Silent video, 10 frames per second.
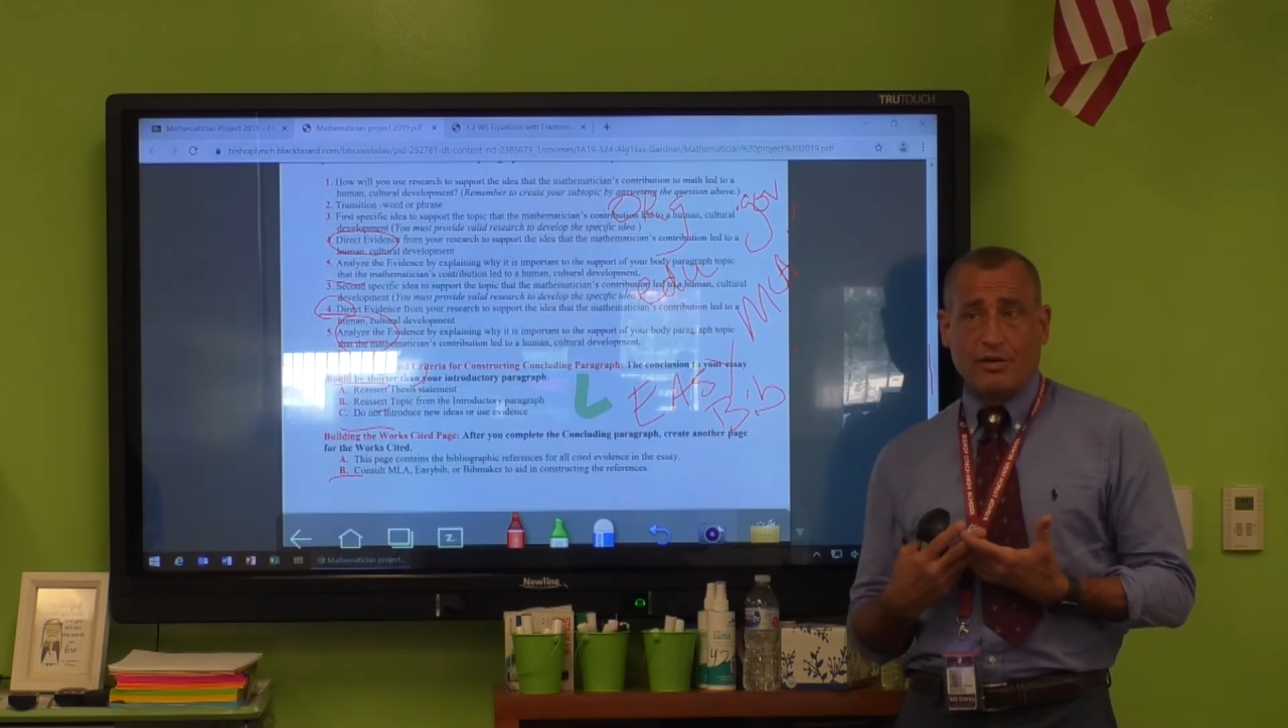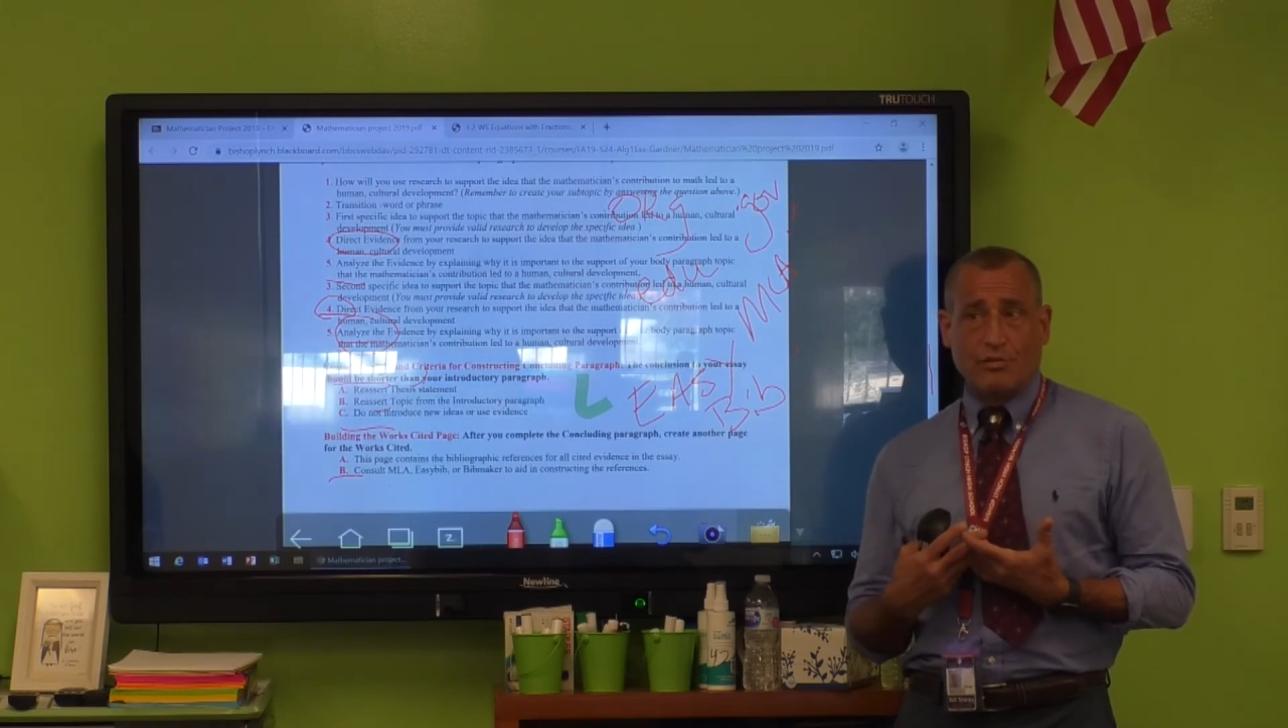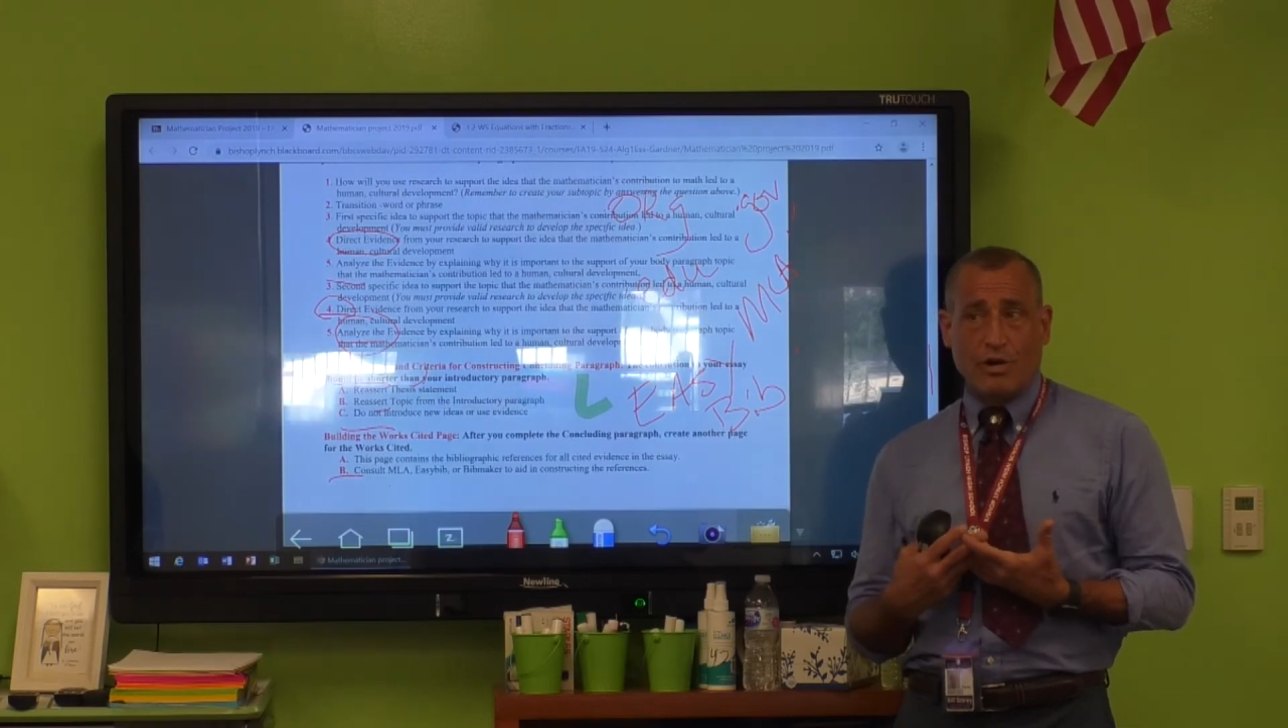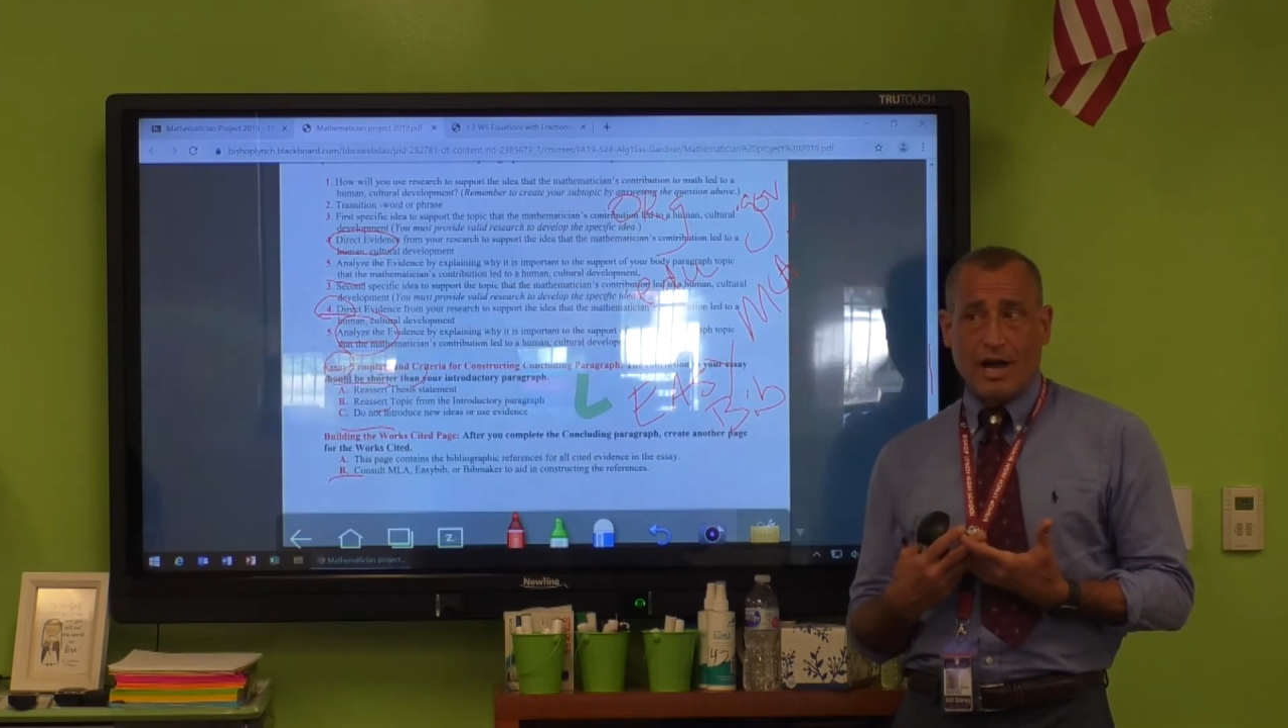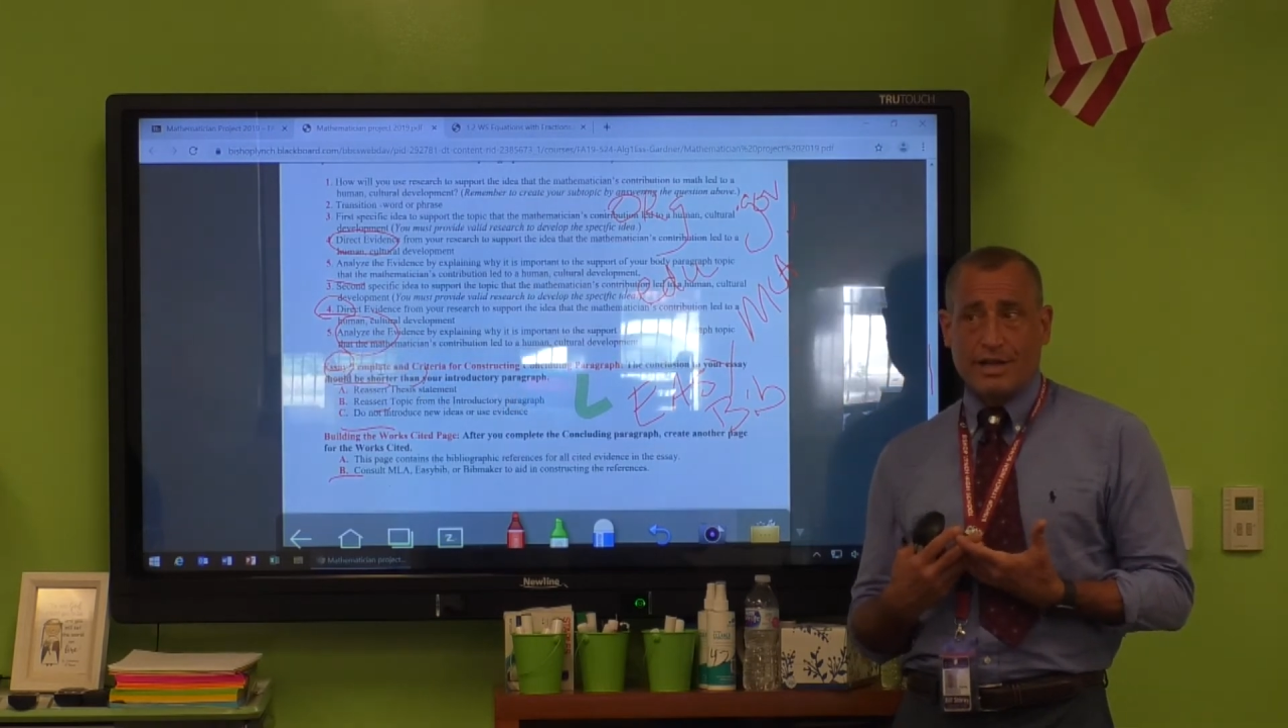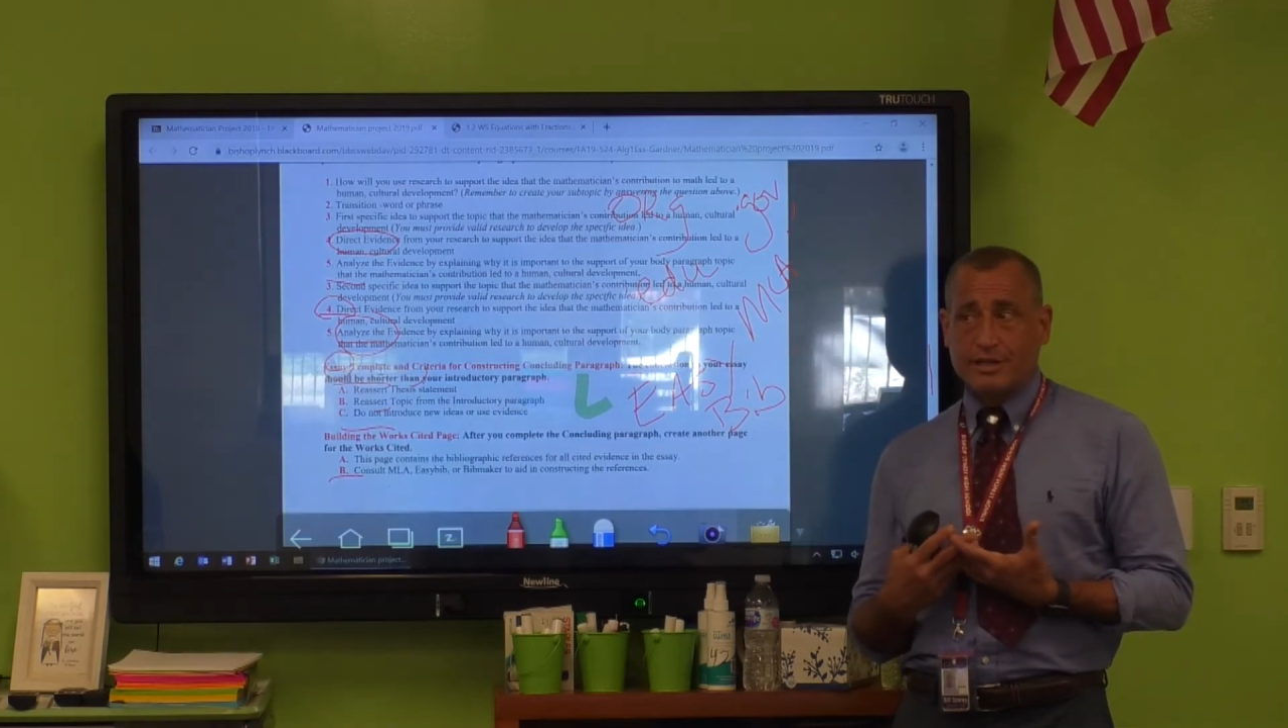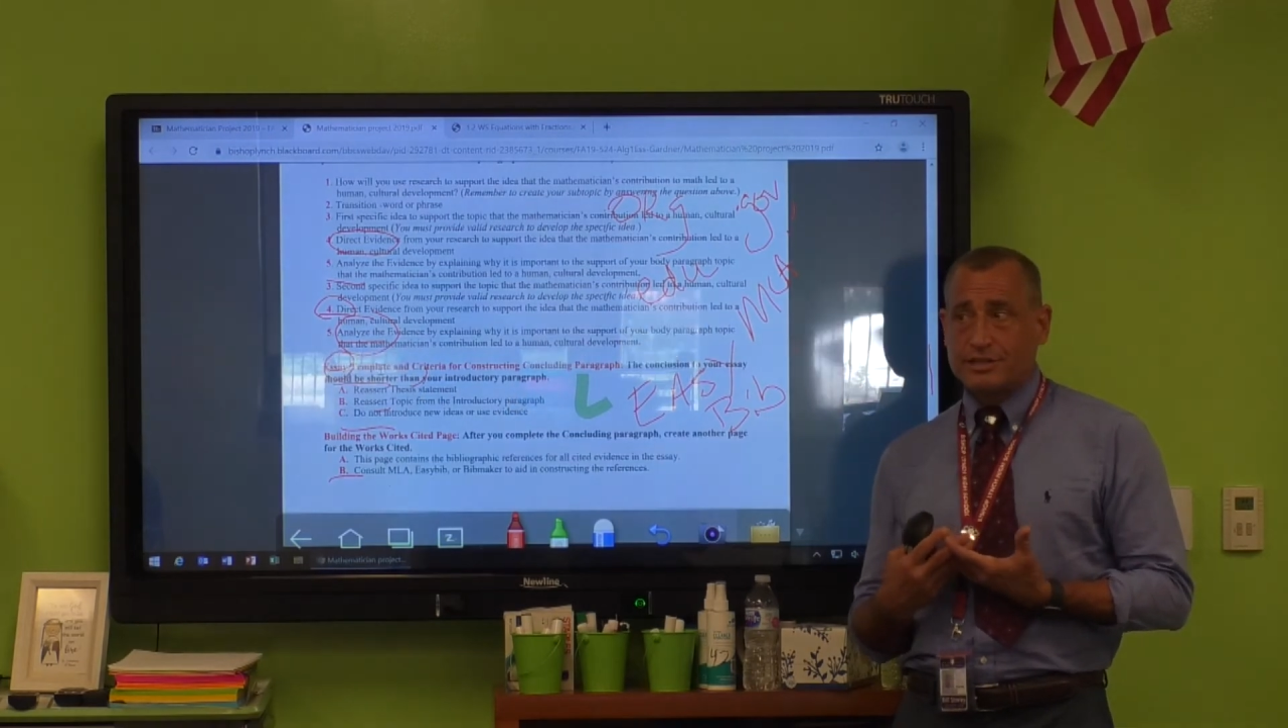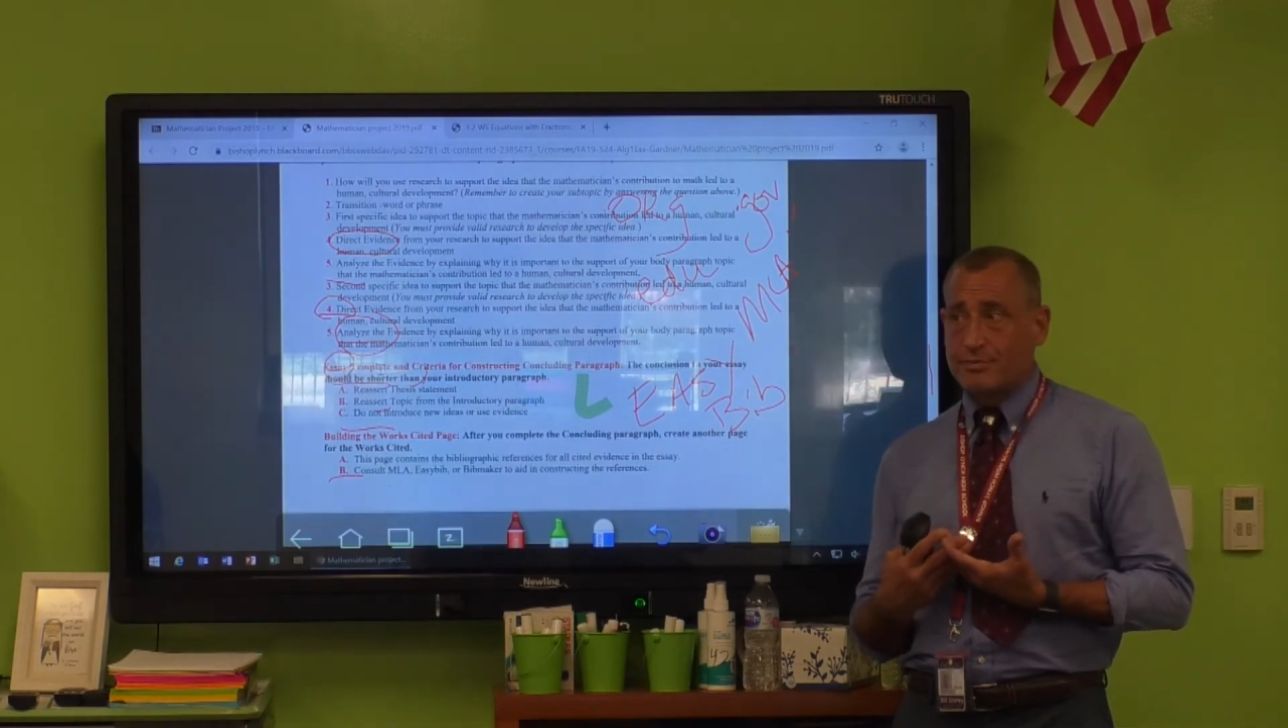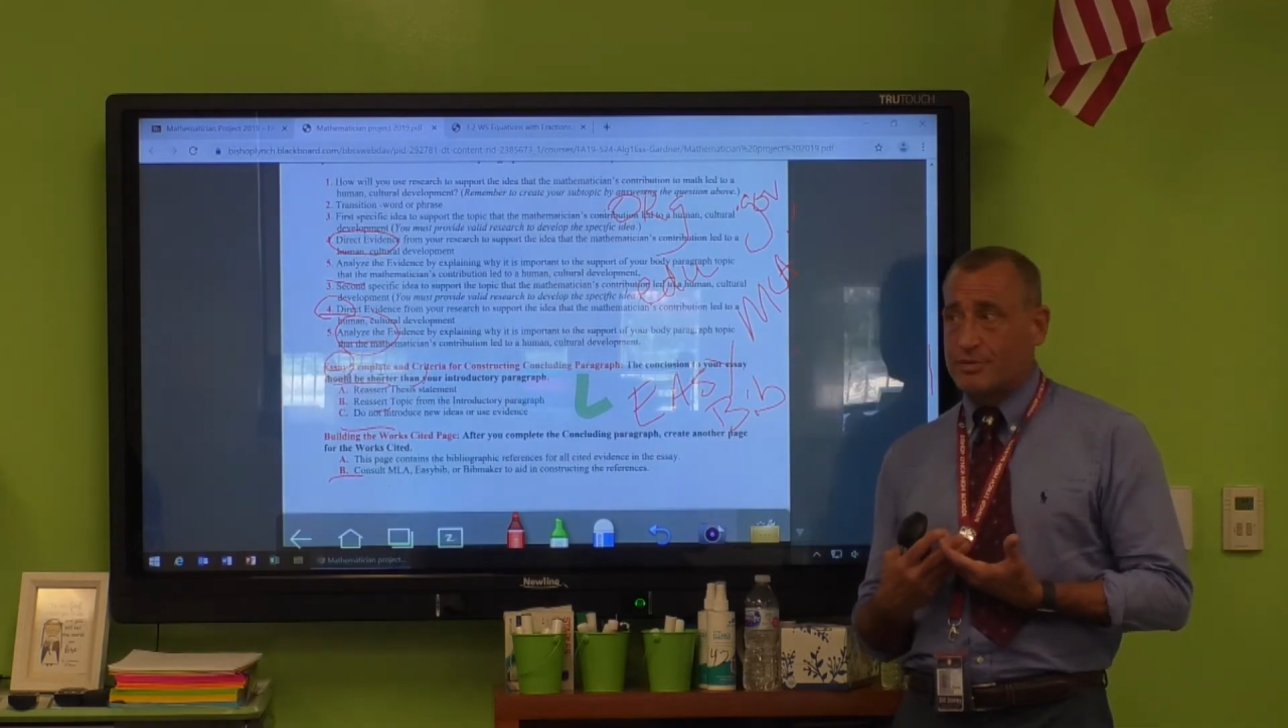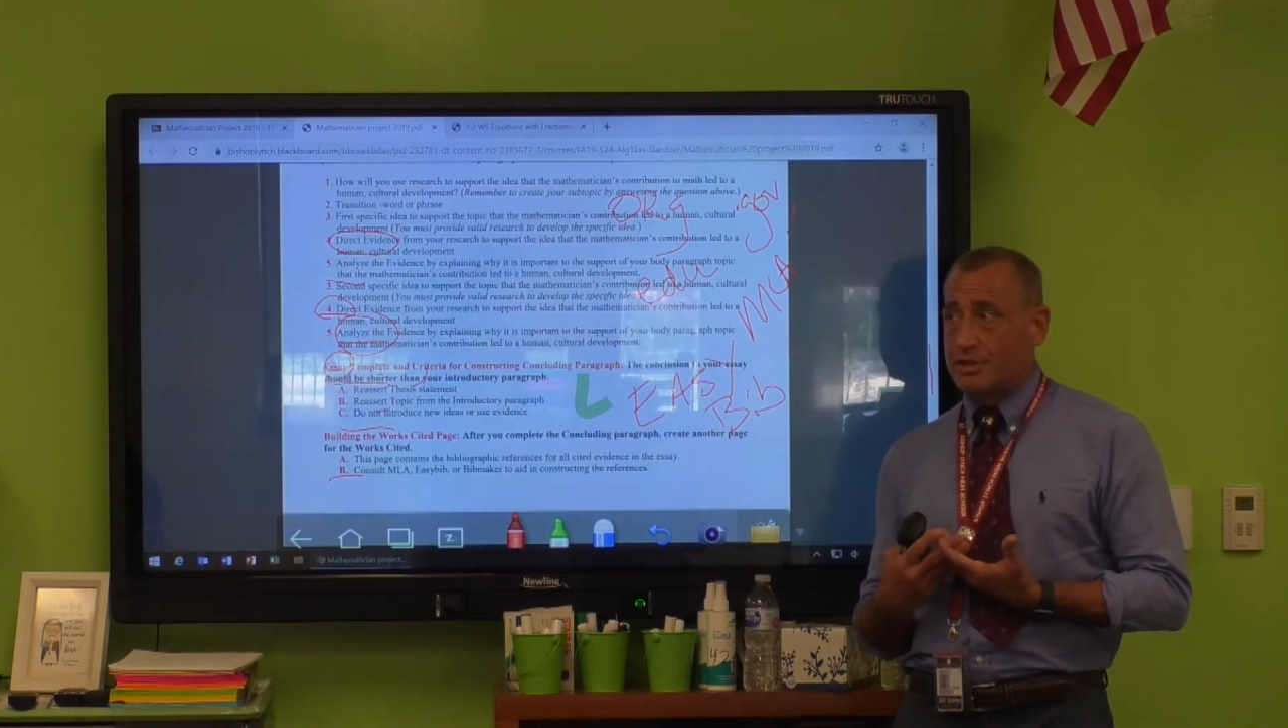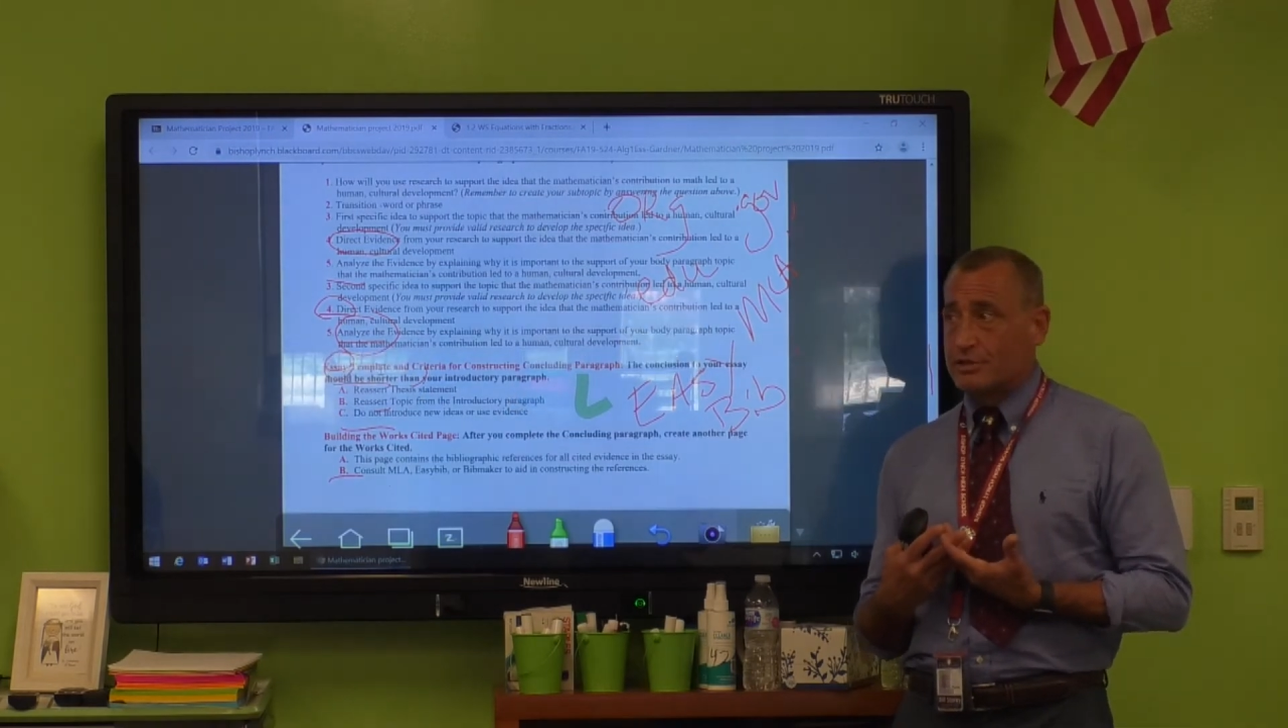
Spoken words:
writing something